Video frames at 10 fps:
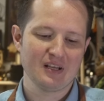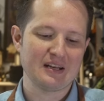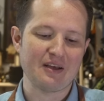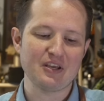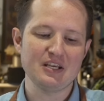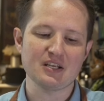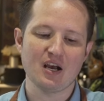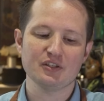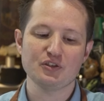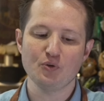Now these
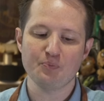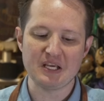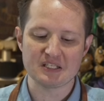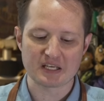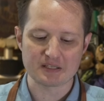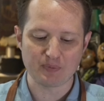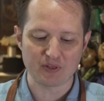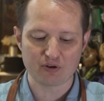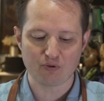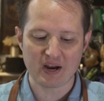are two pieces, but
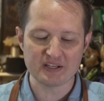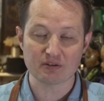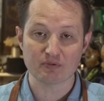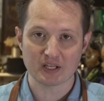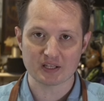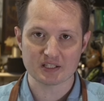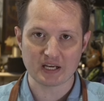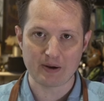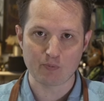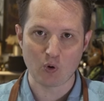the grains are running the same